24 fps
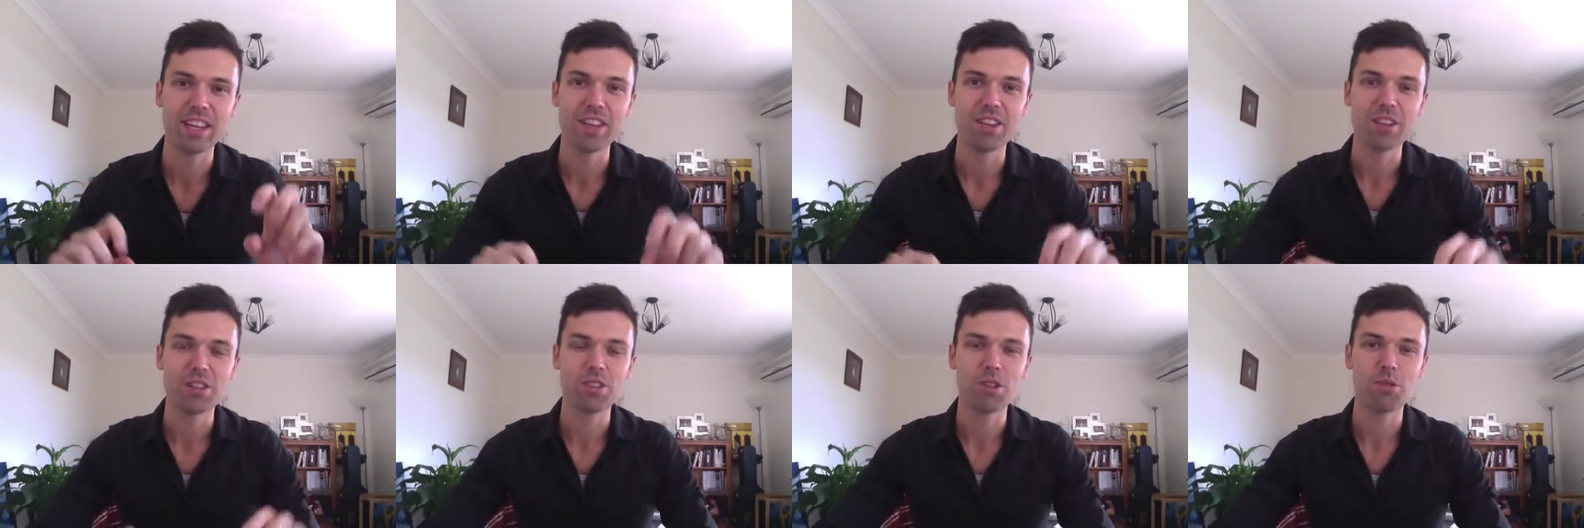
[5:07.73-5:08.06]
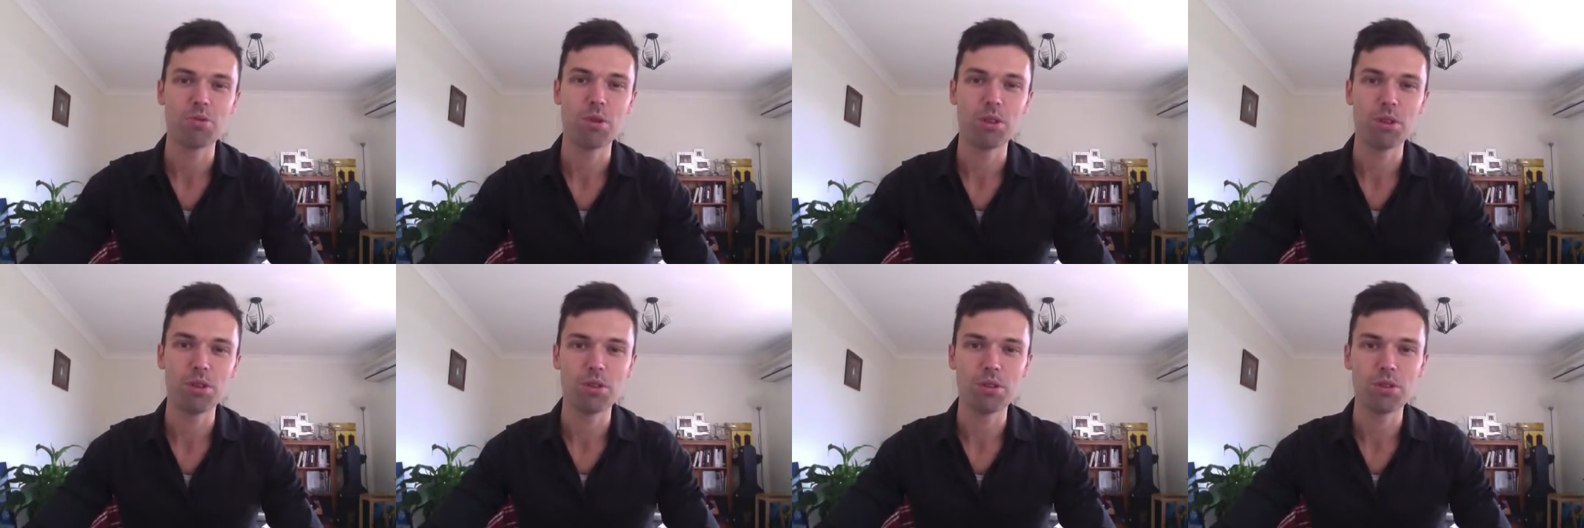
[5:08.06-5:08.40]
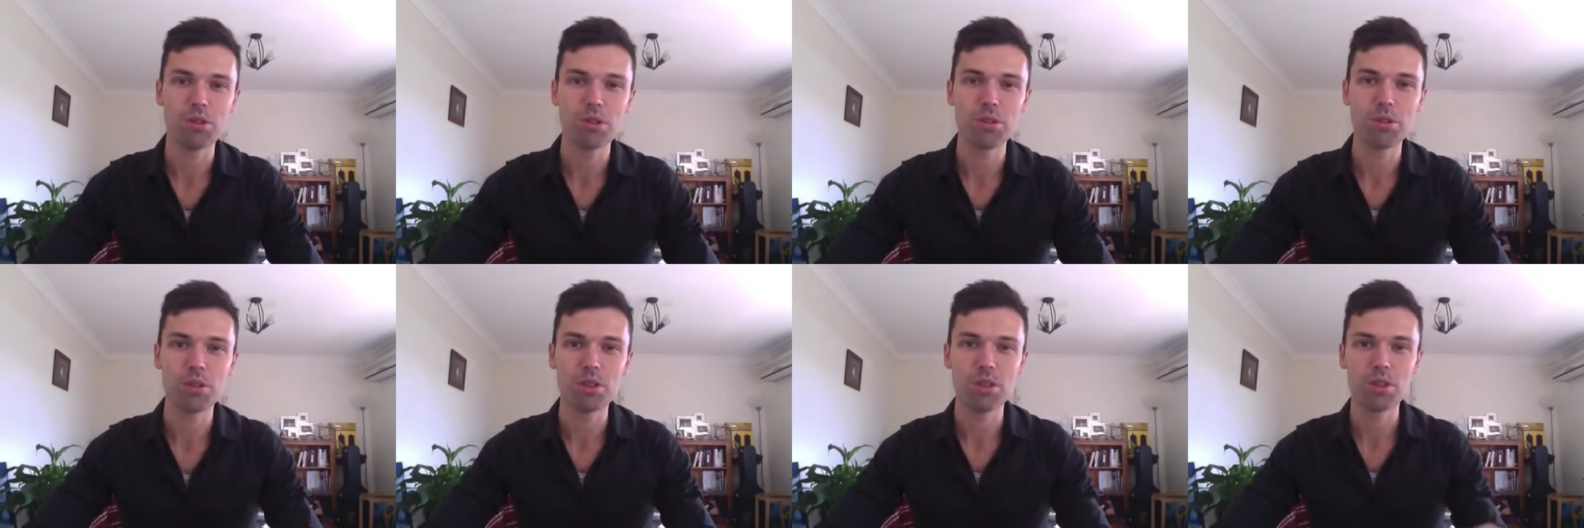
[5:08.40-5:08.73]
So what you'll
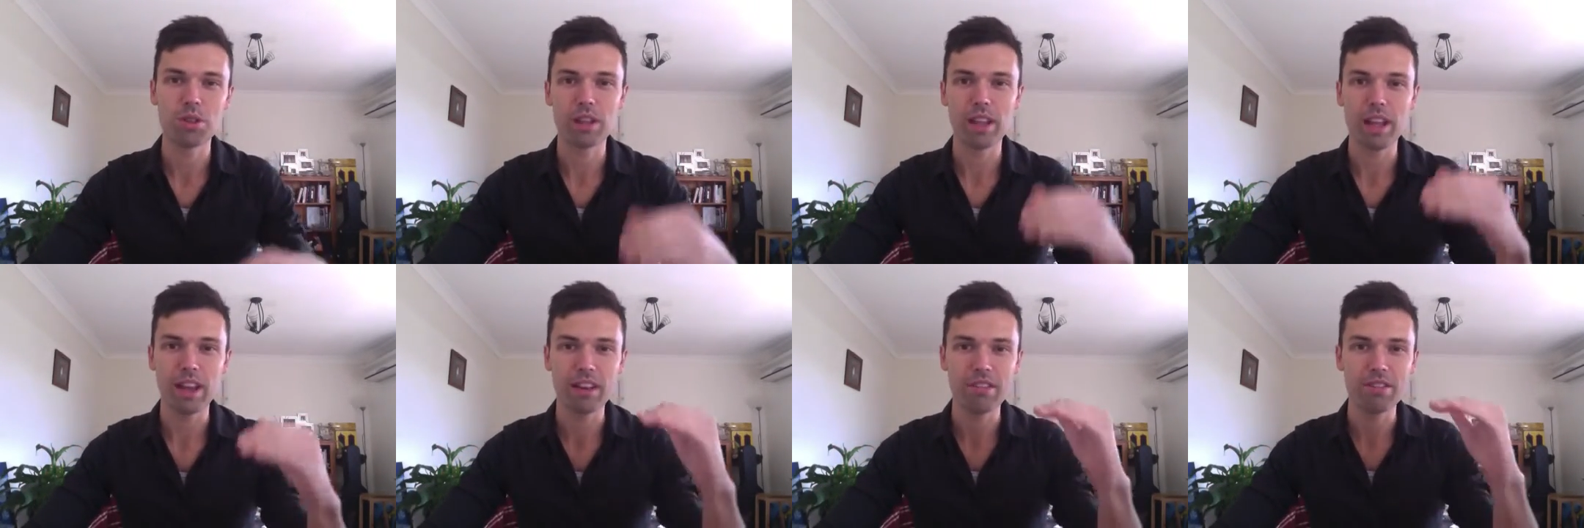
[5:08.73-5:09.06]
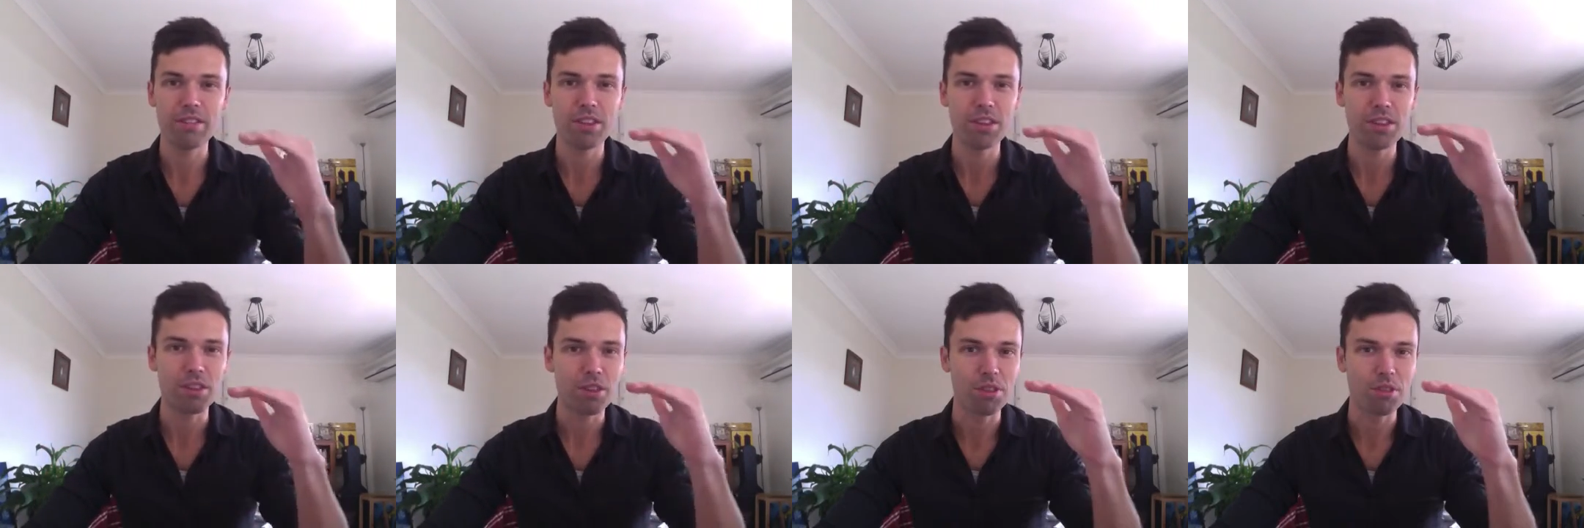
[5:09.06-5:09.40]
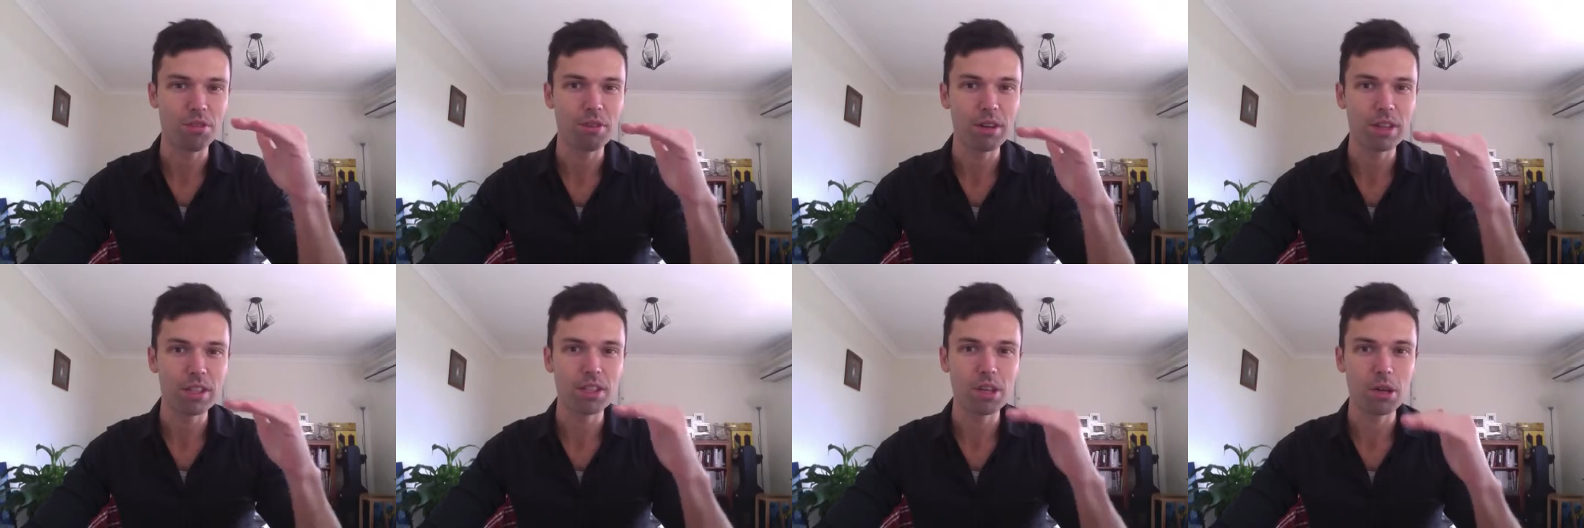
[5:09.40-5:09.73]
do is you'll have your
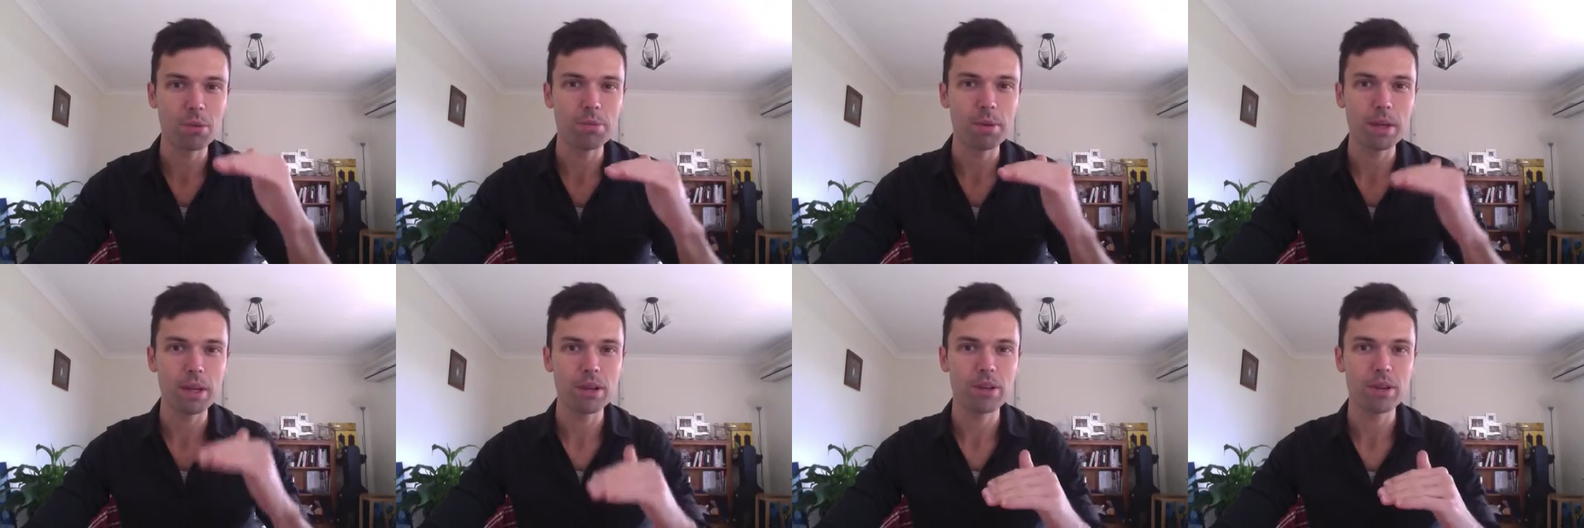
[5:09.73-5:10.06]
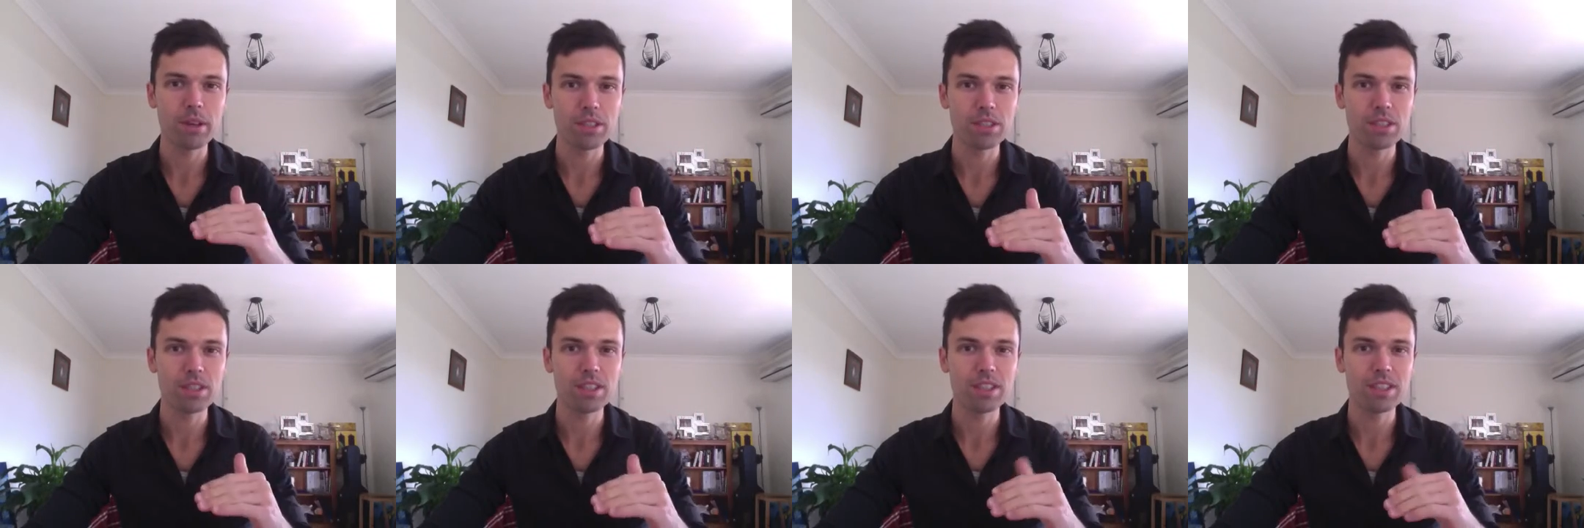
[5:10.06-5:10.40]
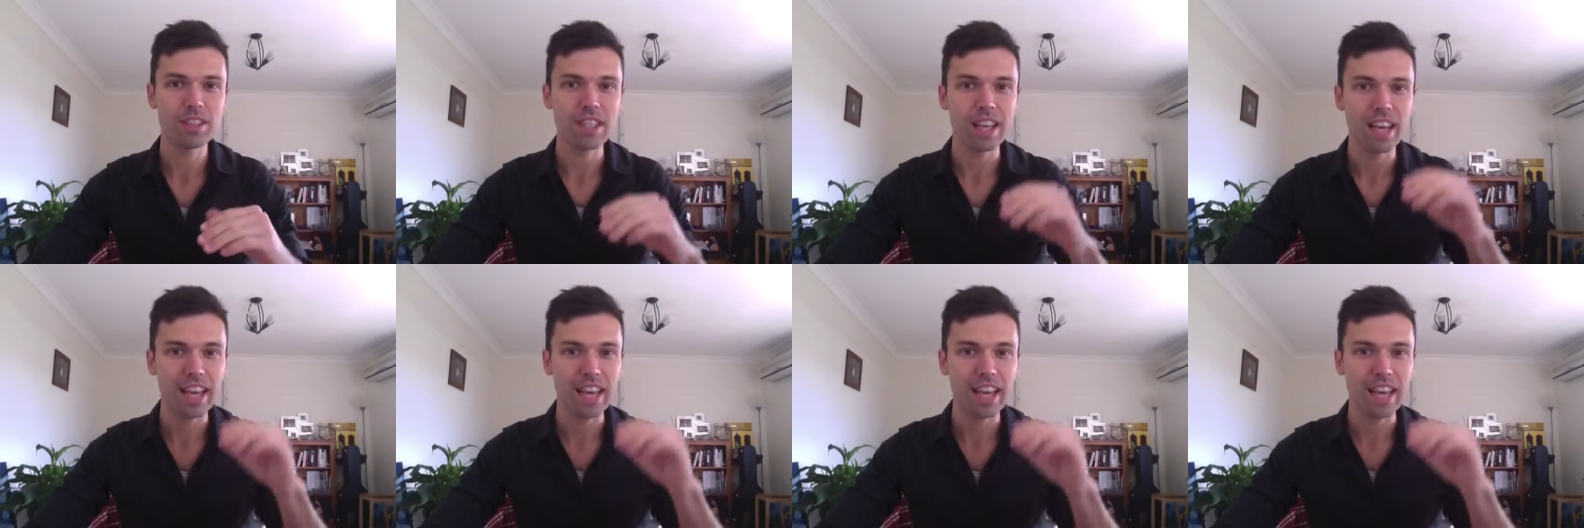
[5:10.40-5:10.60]
3 topic questions,